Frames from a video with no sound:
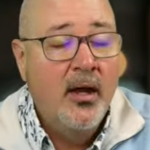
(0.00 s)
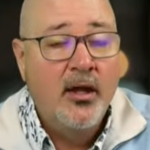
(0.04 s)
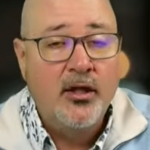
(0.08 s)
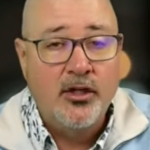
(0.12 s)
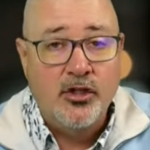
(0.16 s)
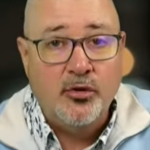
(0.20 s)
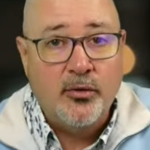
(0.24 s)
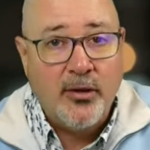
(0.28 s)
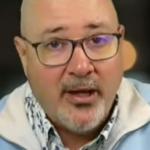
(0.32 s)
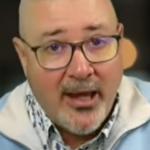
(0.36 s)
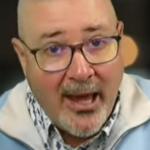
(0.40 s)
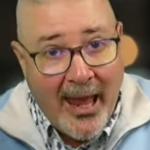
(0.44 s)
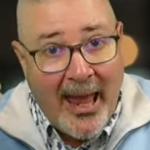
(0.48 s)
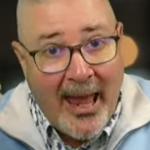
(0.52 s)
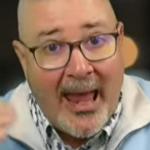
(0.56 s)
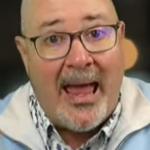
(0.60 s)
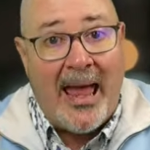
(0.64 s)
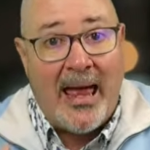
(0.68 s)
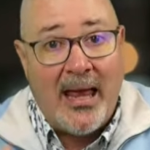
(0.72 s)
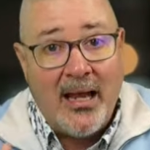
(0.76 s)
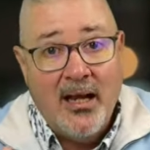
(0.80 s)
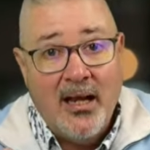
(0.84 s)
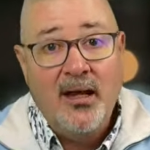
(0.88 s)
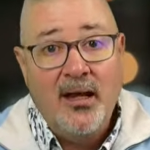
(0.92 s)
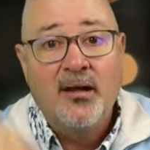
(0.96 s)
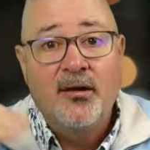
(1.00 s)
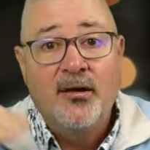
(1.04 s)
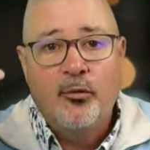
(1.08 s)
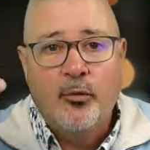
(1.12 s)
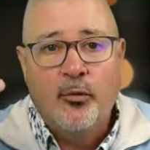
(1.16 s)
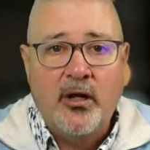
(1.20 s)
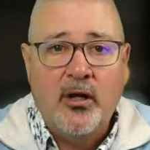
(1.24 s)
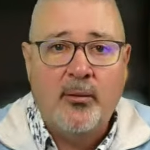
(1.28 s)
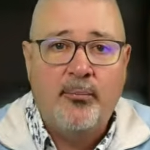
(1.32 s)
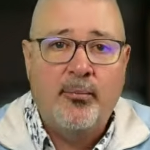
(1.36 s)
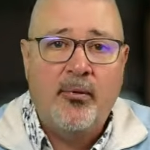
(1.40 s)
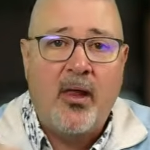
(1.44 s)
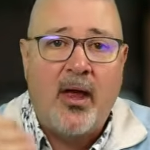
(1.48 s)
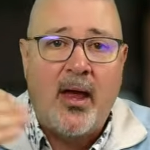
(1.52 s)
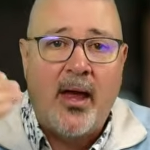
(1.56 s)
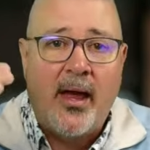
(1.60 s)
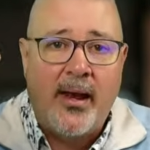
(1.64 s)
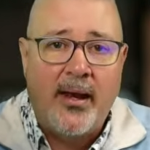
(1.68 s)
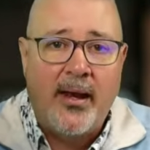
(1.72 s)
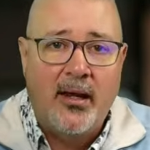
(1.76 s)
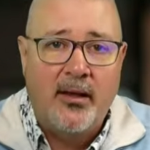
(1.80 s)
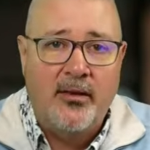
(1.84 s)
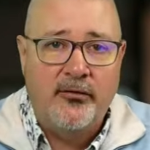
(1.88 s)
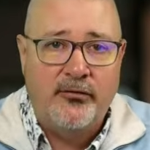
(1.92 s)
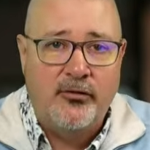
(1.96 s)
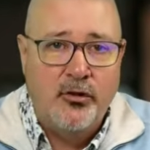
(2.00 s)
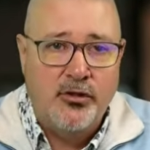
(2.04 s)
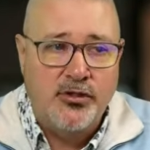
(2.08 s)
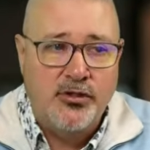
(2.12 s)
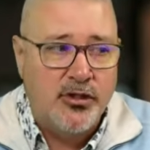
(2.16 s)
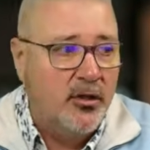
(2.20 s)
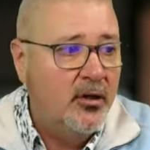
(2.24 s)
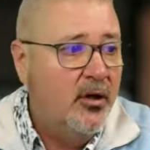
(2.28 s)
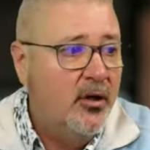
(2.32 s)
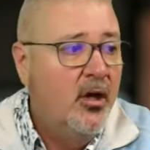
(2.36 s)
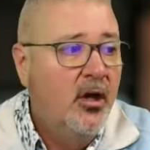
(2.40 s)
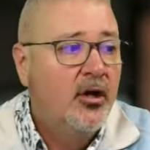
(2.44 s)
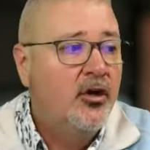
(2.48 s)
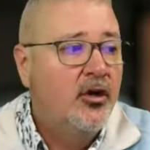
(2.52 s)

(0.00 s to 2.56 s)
You can reapply in the future.